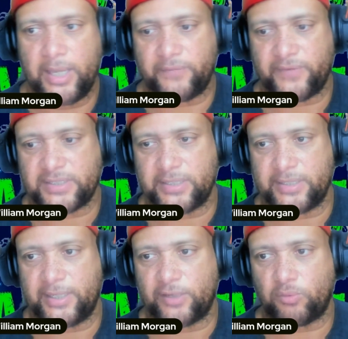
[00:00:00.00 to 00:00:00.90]
If there's
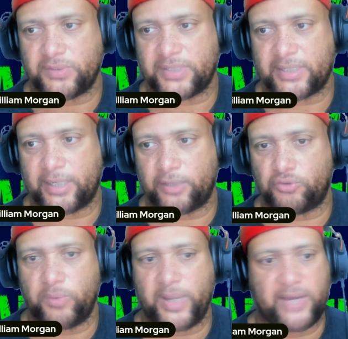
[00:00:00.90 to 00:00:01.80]
nothing else, I want to say thank you
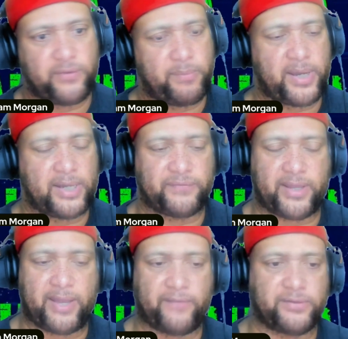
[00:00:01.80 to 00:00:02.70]
to everybody for
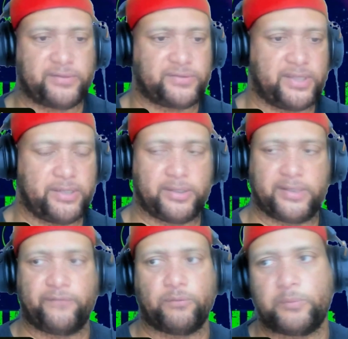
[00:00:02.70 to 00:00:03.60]
having us in the
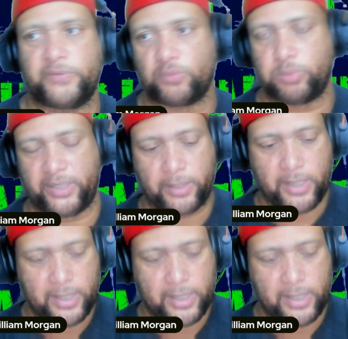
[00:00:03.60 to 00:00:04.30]
living room this week.